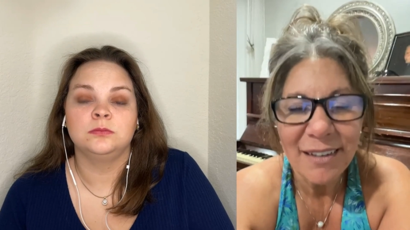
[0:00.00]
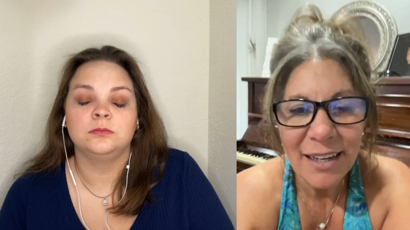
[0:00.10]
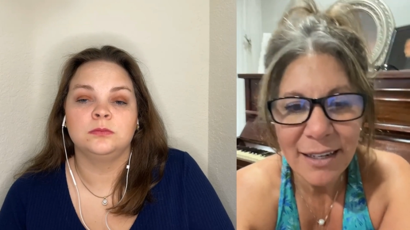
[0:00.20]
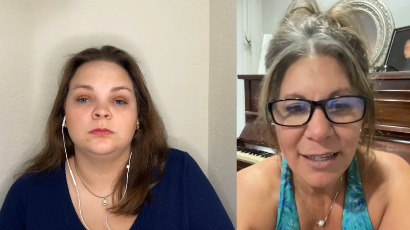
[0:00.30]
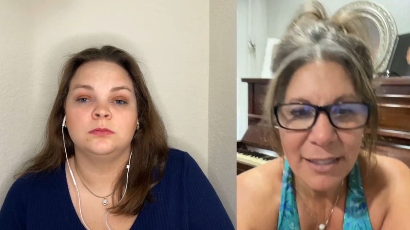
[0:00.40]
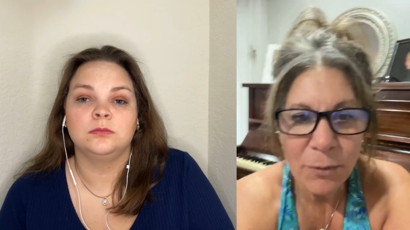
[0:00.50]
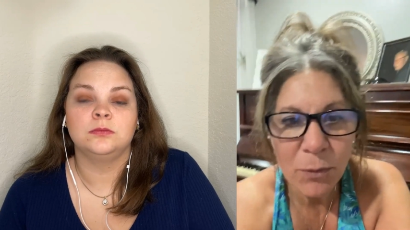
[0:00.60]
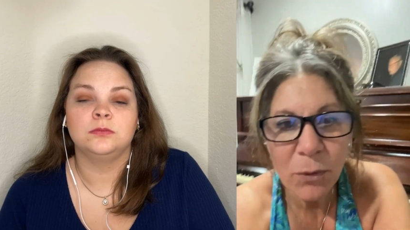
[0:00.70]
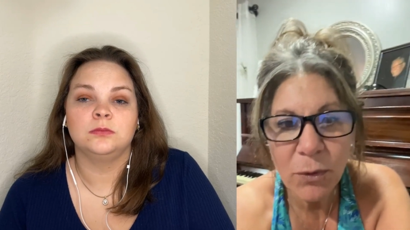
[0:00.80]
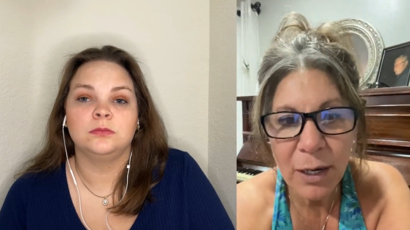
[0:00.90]
Speaker 1: And I said,
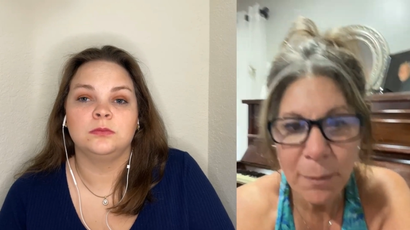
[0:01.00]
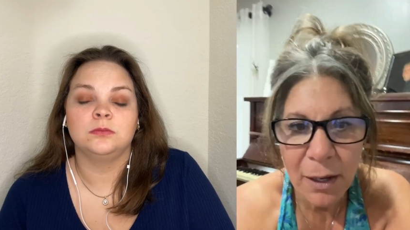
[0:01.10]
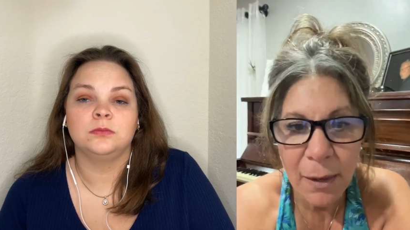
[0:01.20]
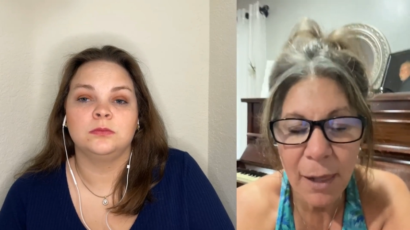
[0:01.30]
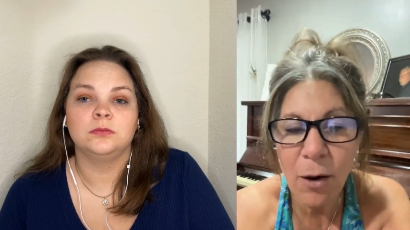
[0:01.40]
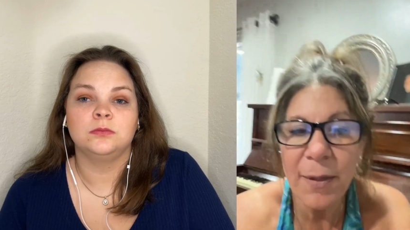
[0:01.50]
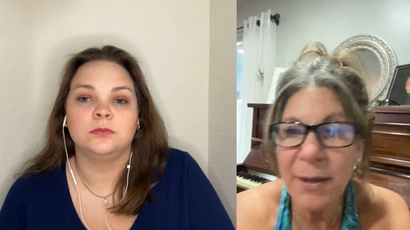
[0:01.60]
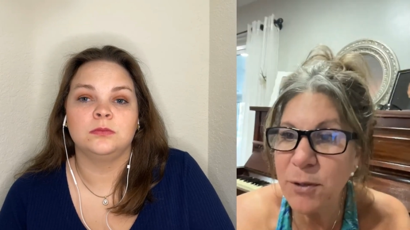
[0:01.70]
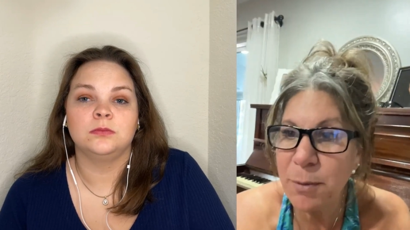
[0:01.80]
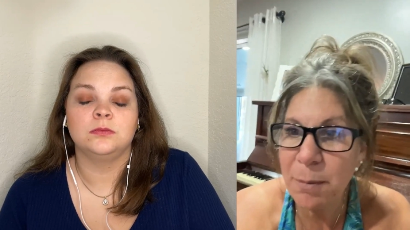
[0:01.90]
"Well, Grandma, oh, I think it
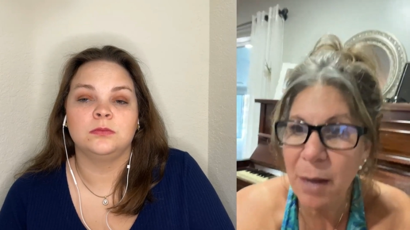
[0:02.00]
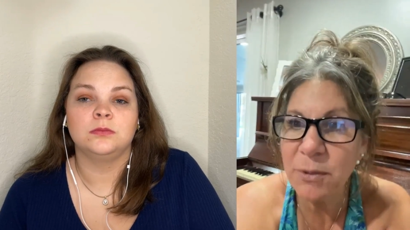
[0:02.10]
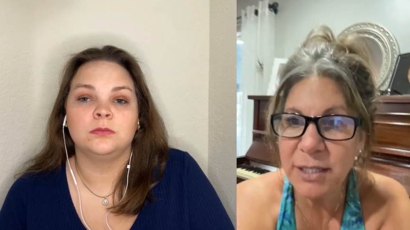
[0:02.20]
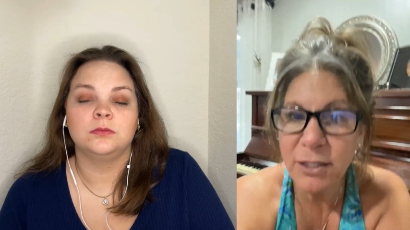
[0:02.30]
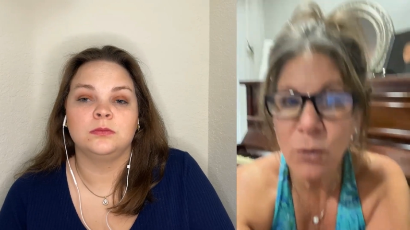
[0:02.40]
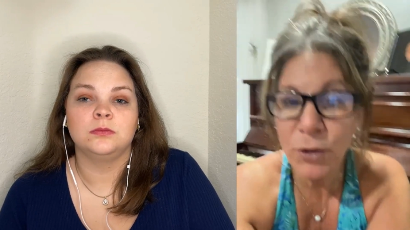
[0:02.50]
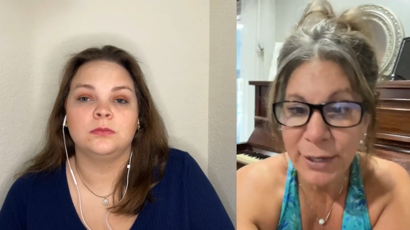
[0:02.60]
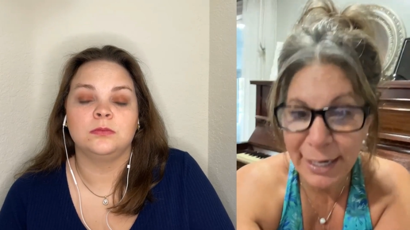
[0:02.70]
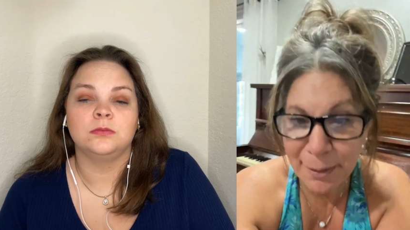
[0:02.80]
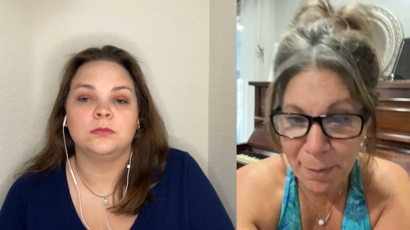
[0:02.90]
was my mom who says, "Oh, they're
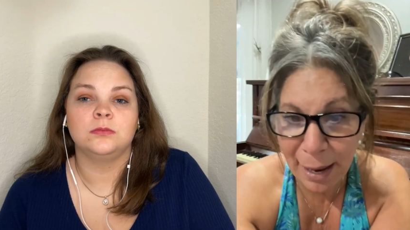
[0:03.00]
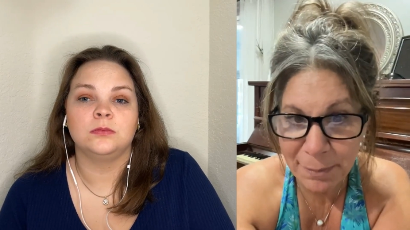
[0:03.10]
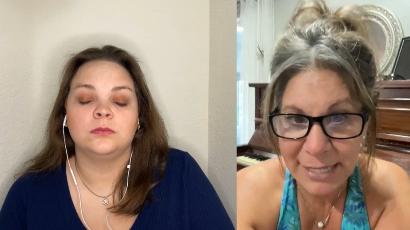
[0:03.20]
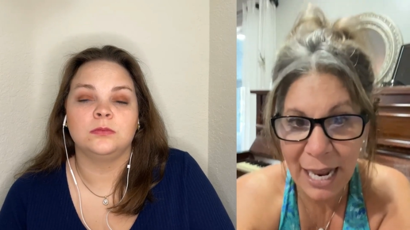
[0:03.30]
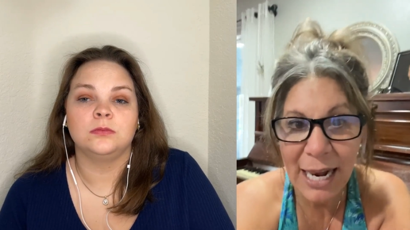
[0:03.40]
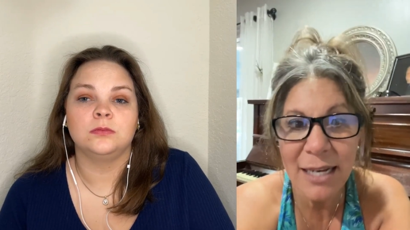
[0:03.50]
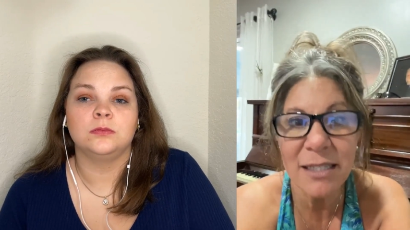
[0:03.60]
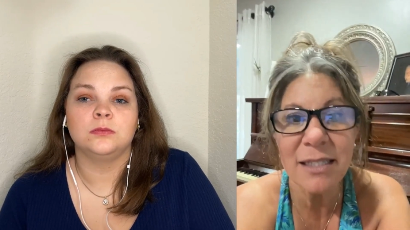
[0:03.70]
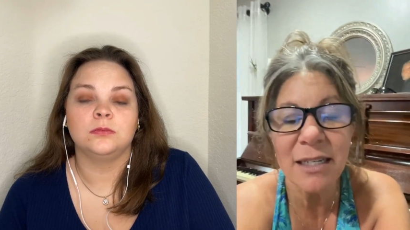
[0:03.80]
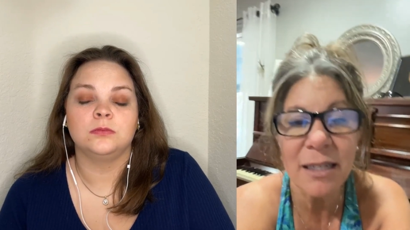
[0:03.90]
getting
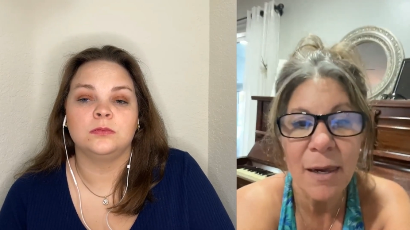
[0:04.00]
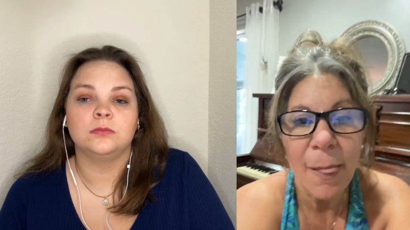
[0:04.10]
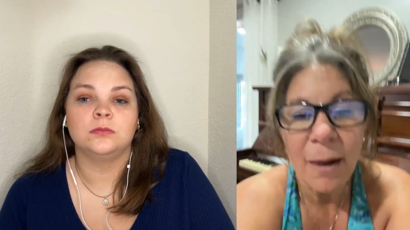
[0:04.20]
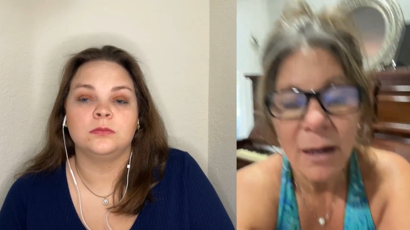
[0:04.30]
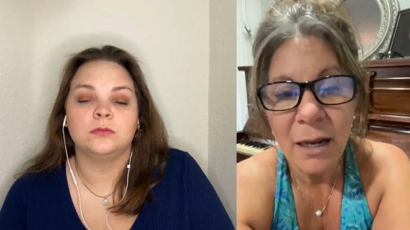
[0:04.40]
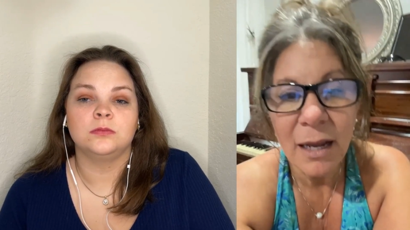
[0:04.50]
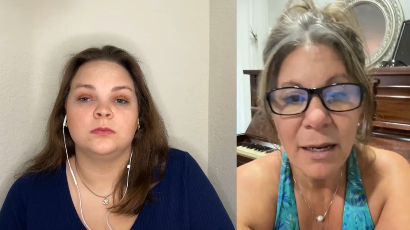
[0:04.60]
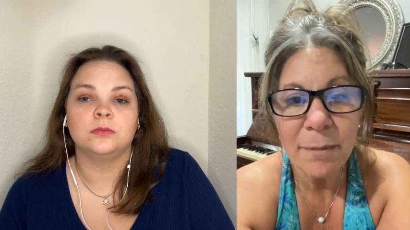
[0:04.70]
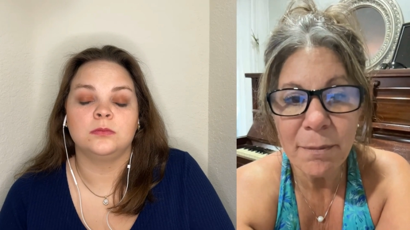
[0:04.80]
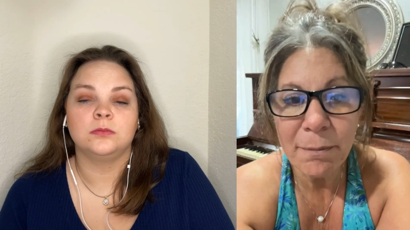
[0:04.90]
baptized," and
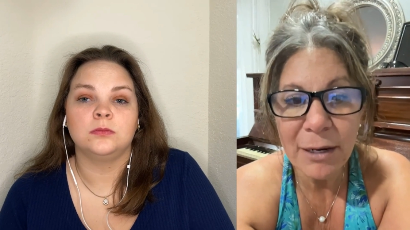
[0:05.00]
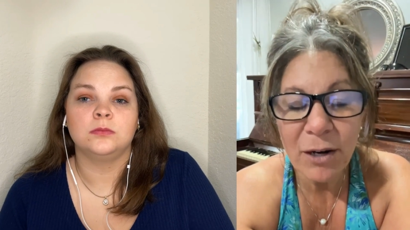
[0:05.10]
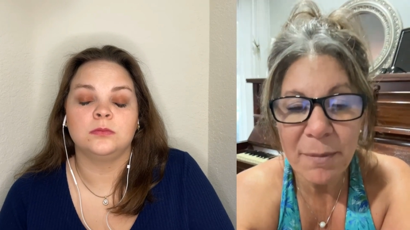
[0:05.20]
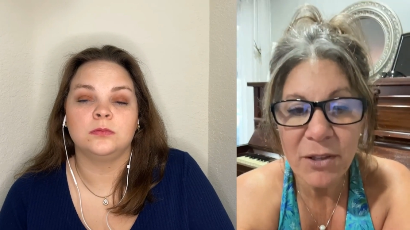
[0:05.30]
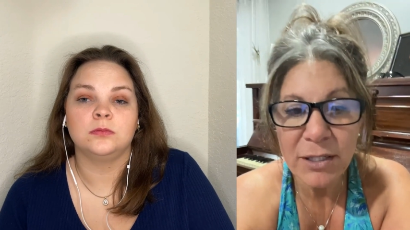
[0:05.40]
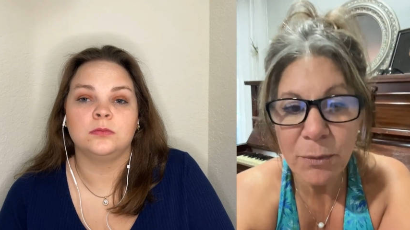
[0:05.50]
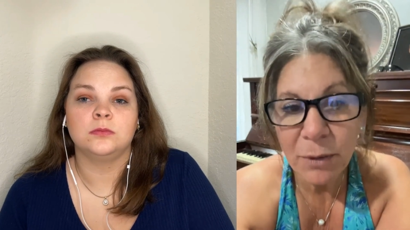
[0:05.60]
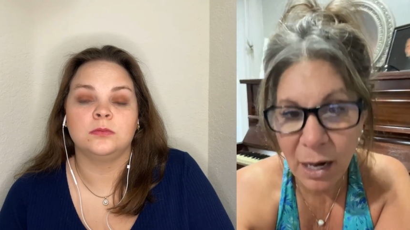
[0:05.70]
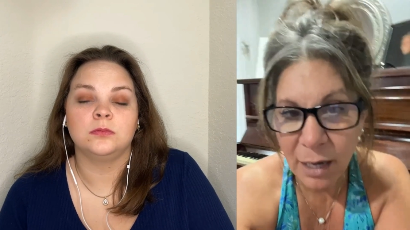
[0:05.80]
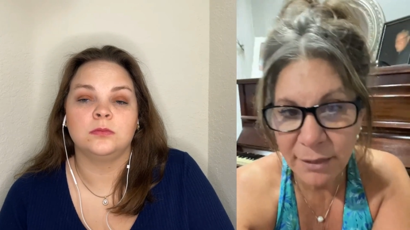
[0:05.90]
and my grandmother said,
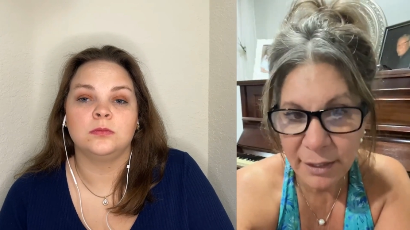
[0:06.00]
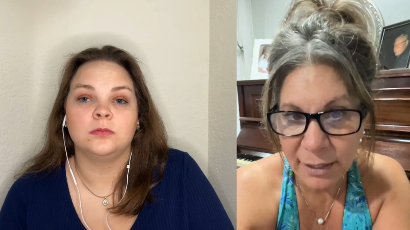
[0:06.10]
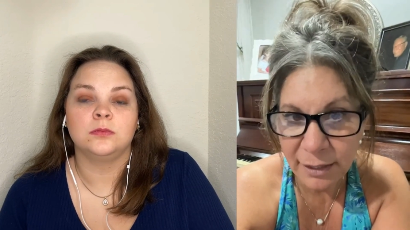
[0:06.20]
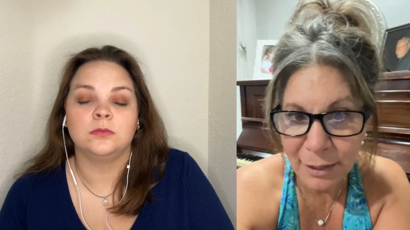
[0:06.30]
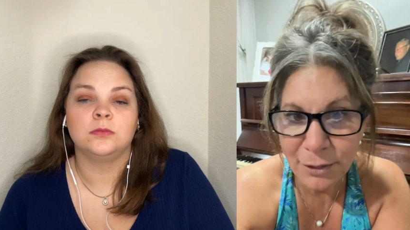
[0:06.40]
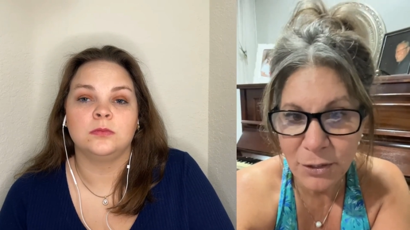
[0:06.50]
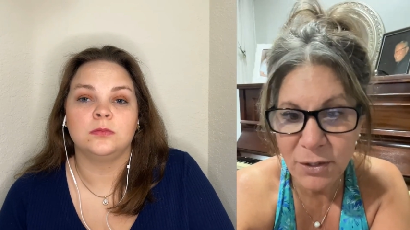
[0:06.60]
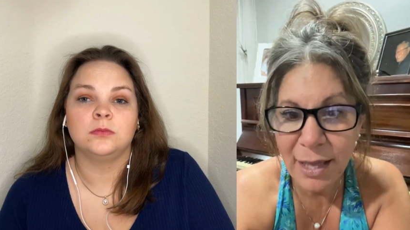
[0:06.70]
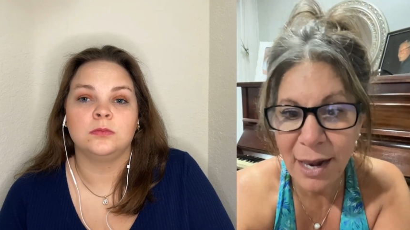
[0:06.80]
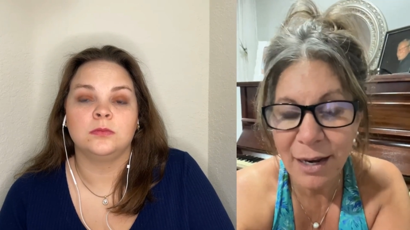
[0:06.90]
"Well, I think I'd like to do that."